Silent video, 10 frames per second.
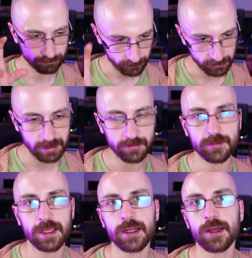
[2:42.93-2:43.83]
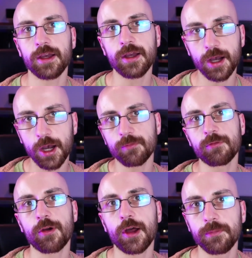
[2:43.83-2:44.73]
dead center, up
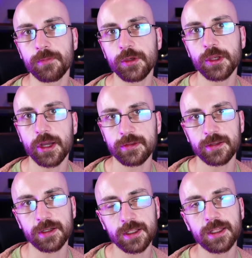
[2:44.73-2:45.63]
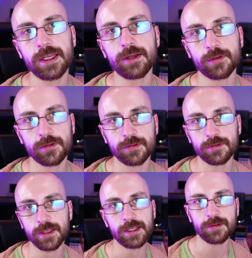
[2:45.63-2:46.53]
front, nice and clear and
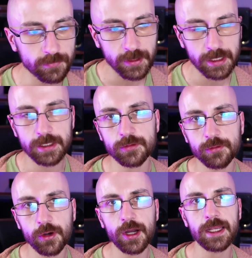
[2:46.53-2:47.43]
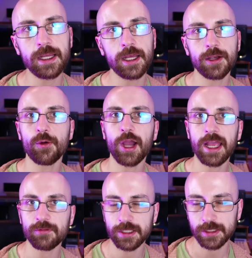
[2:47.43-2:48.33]
succinct. Fairly dry, quite
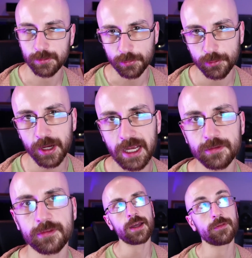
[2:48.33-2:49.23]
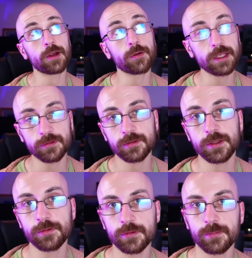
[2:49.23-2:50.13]
heavily compressed. There is
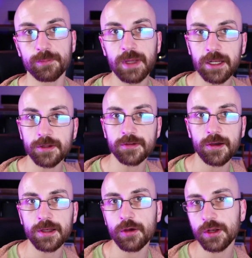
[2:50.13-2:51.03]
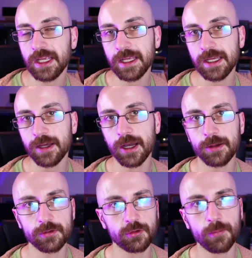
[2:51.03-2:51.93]
use of melodyne on here.
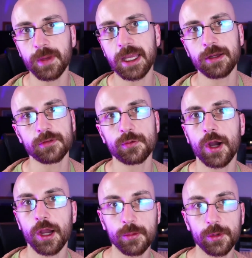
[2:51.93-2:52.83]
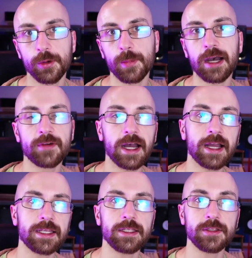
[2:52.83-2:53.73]
John Mayer is quite open about
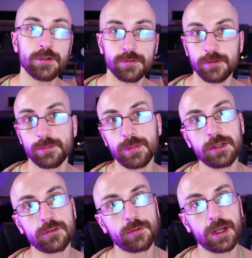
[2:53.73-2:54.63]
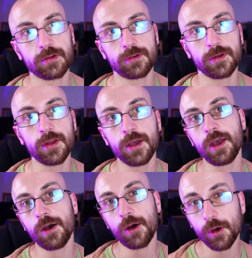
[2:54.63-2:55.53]
that. He uses pitch correction
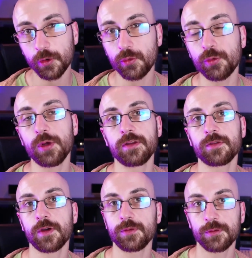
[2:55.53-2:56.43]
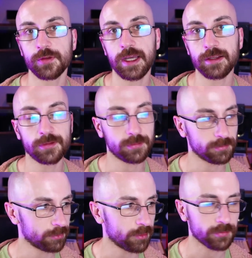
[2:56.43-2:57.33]
on all his vocal takes
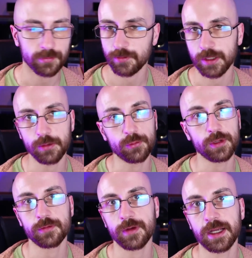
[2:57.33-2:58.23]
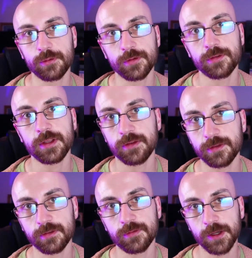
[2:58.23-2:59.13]
across, I think, all his records since
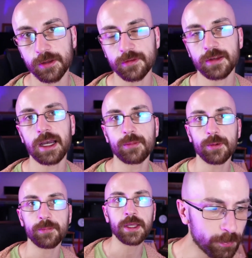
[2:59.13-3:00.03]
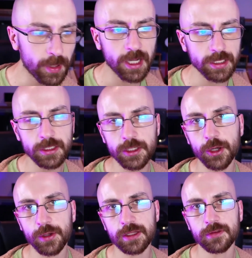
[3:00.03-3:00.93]
his first album. But, you
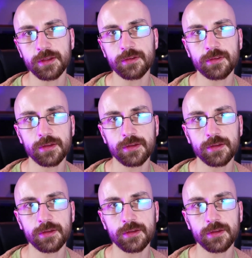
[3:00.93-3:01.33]
know, it's